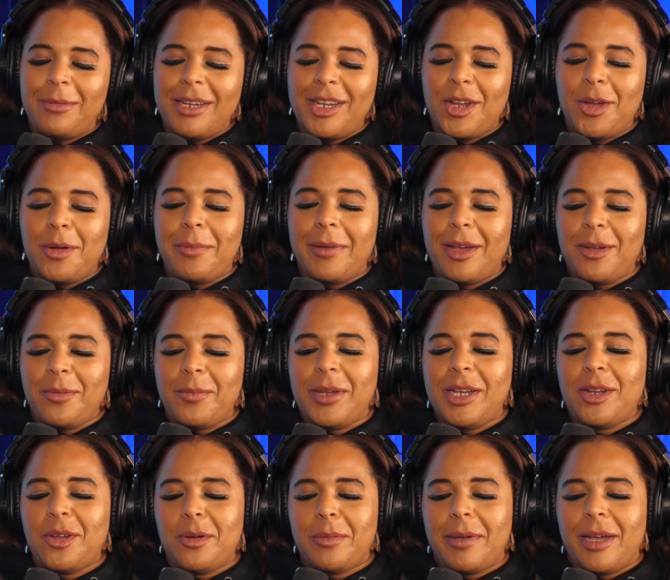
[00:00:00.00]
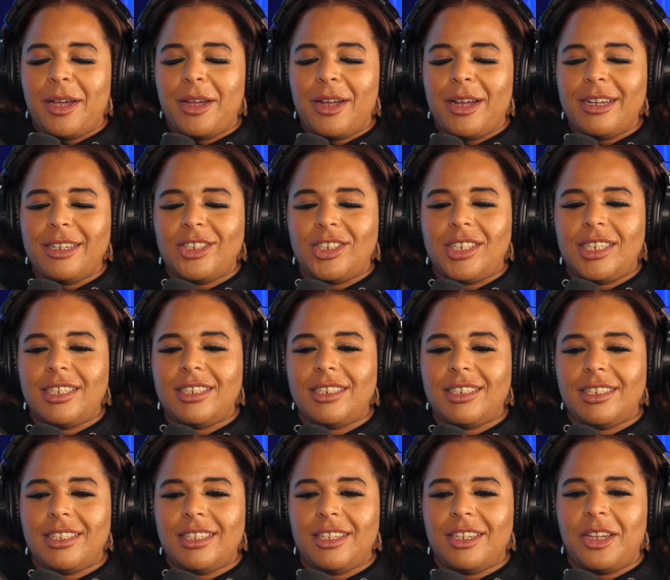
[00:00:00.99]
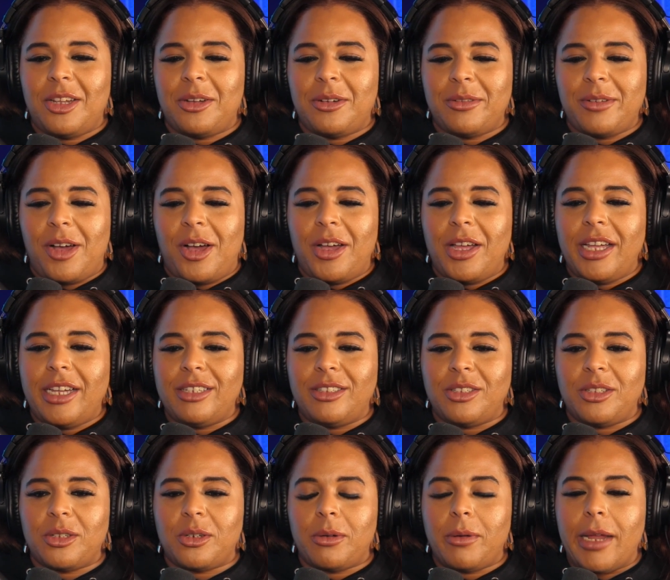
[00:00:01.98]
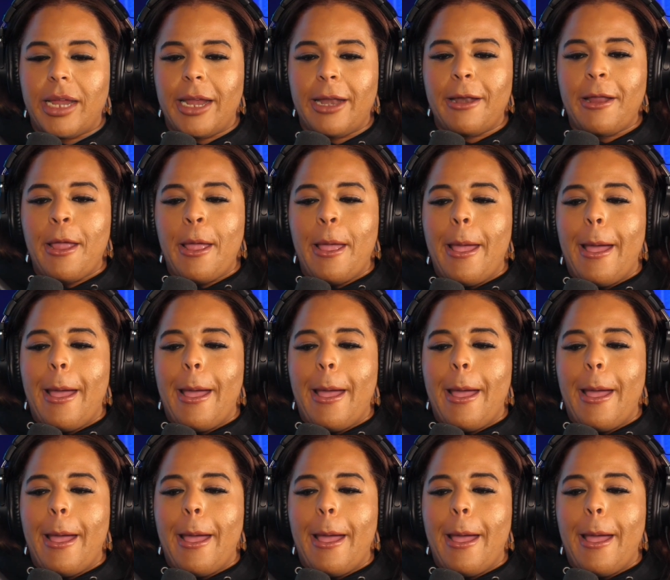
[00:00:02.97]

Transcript: know about her. She, all hail to the queen.